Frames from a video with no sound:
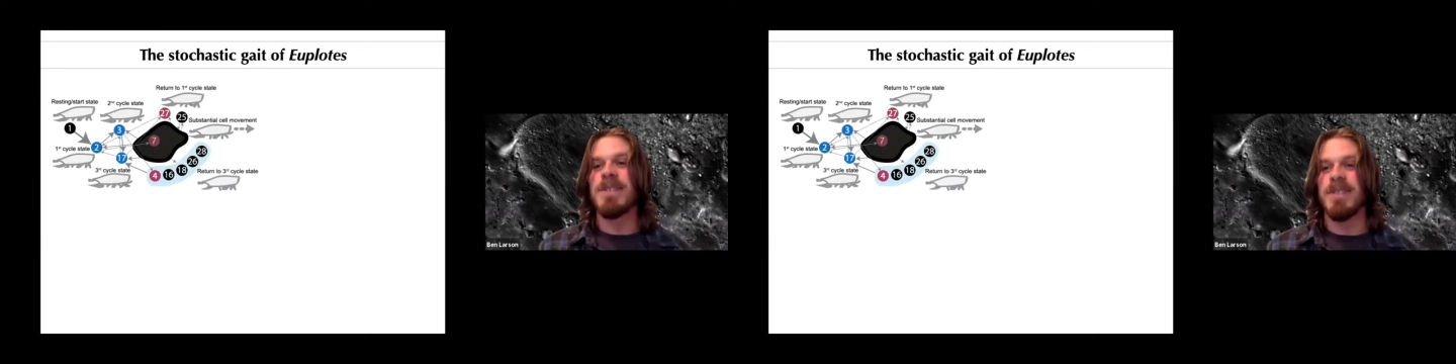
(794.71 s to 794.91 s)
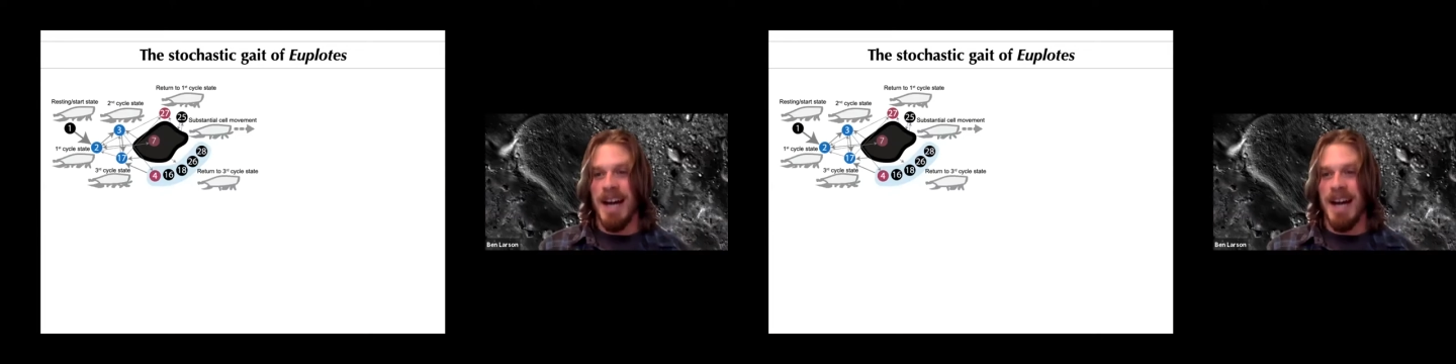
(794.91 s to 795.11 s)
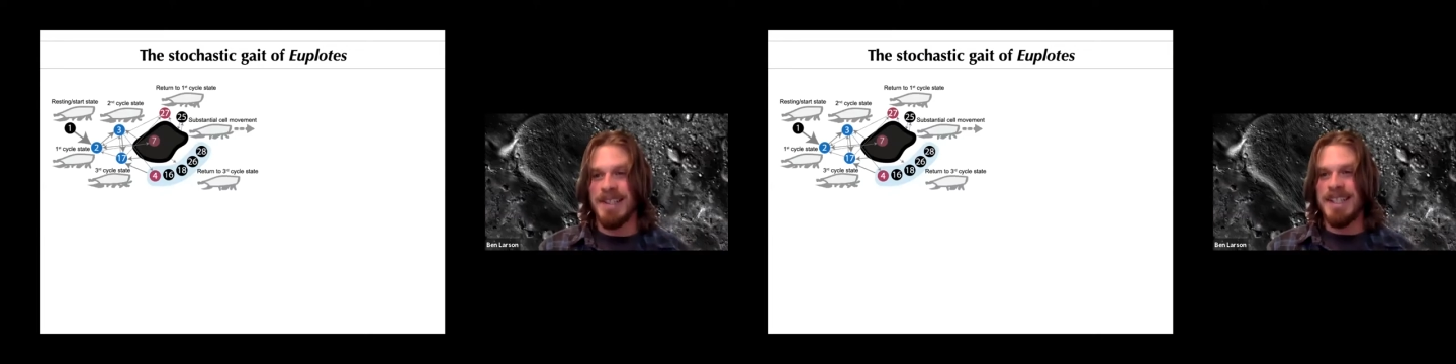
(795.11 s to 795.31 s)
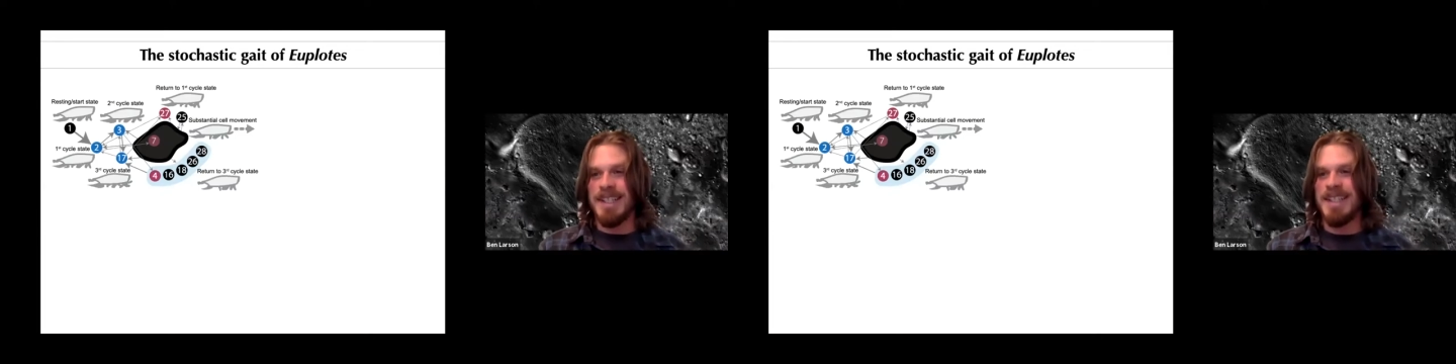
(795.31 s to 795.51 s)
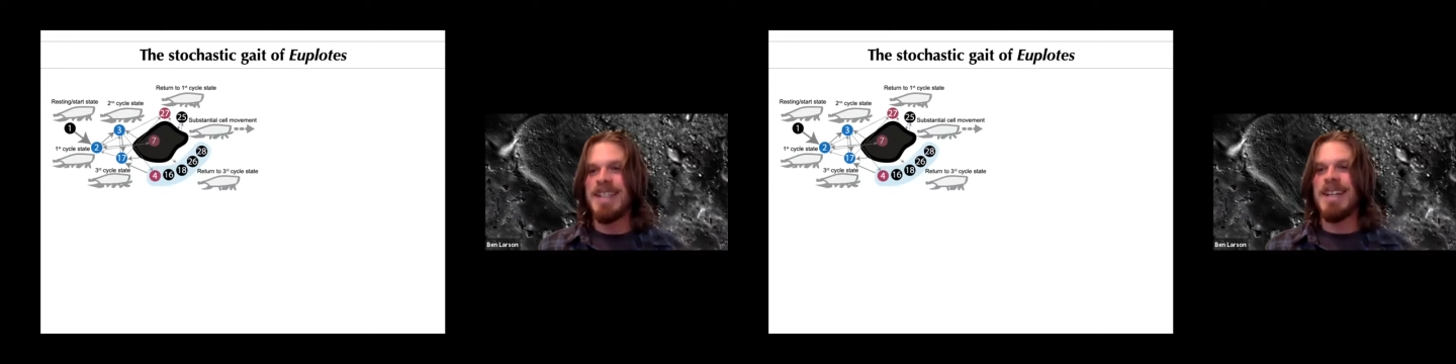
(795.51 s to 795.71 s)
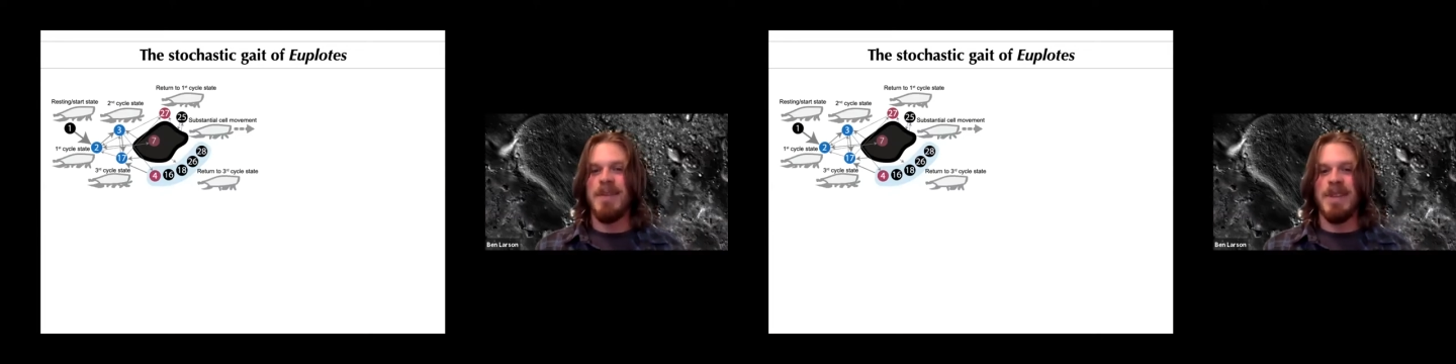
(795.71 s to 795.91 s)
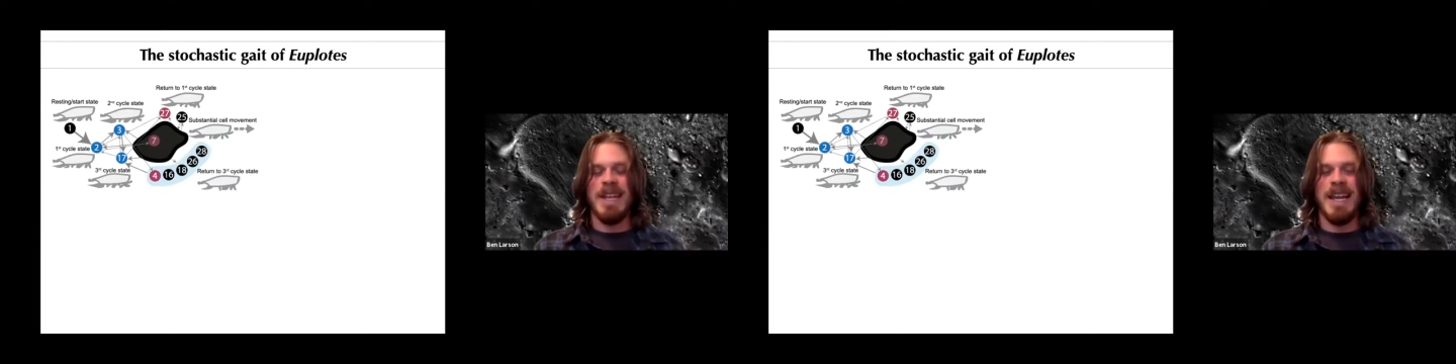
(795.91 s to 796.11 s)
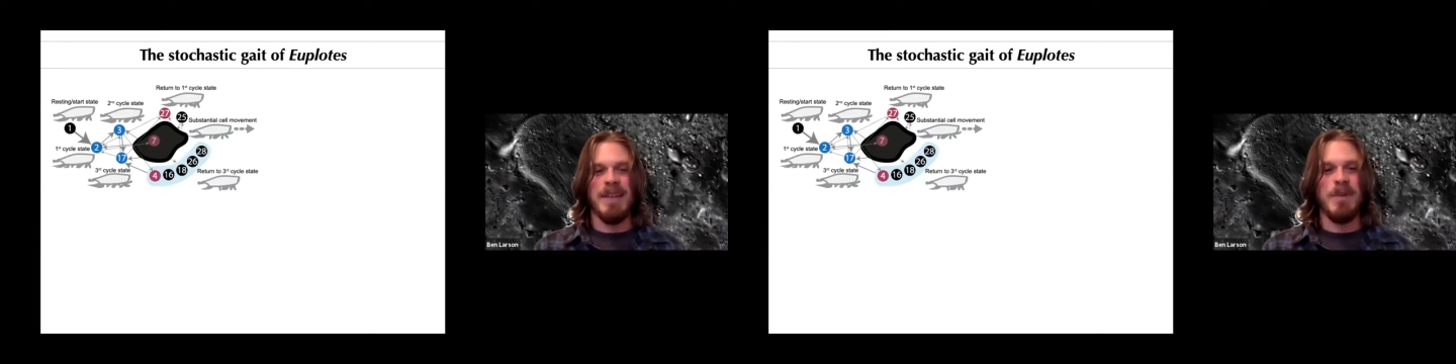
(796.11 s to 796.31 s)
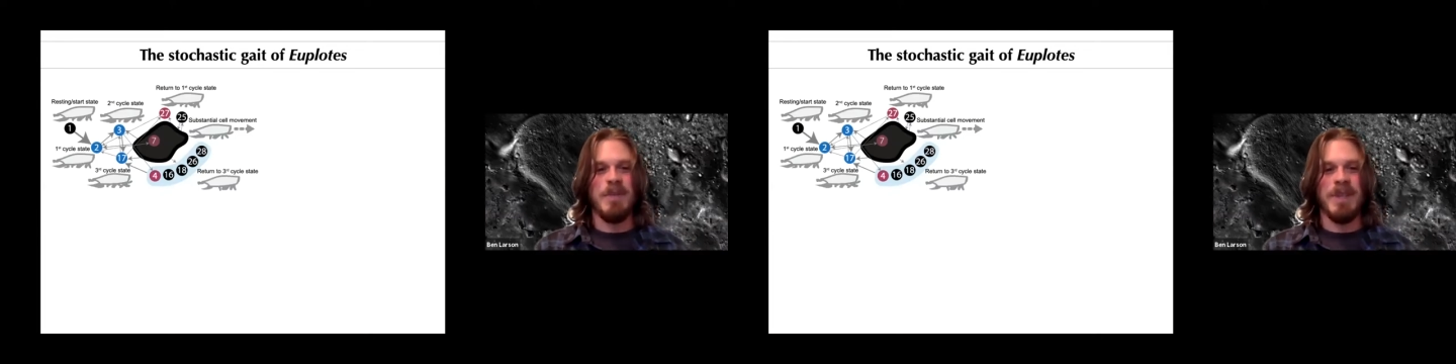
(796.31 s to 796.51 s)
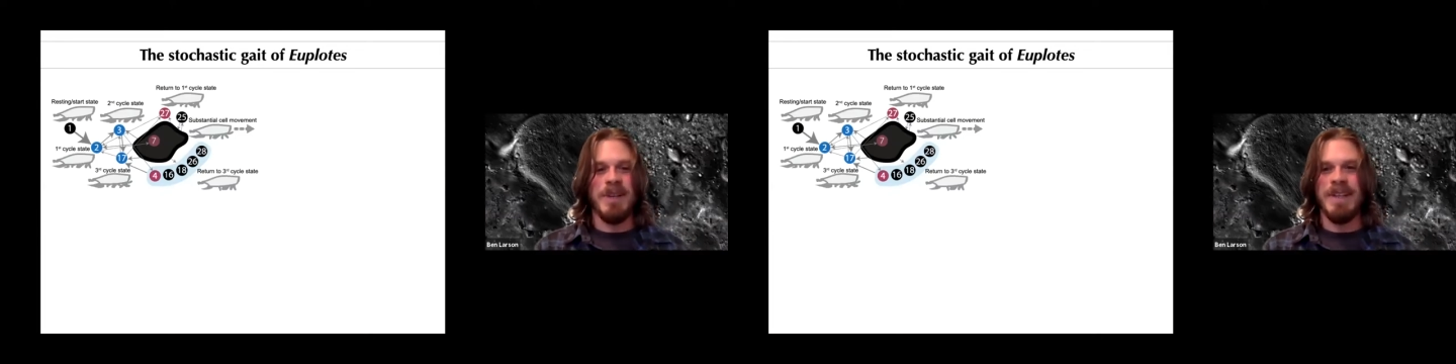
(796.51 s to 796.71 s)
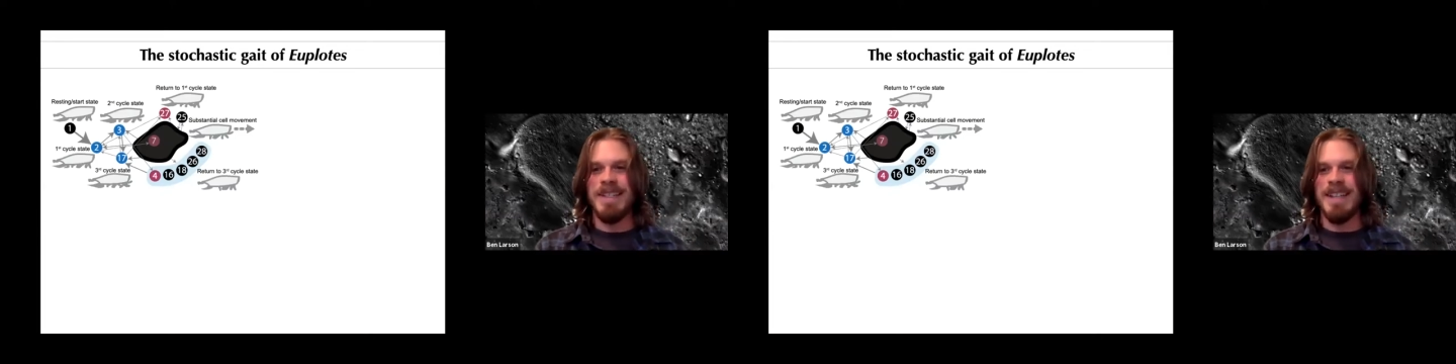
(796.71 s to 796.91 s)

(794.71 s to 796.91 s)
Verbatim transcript: logic of the gait of Euplotes.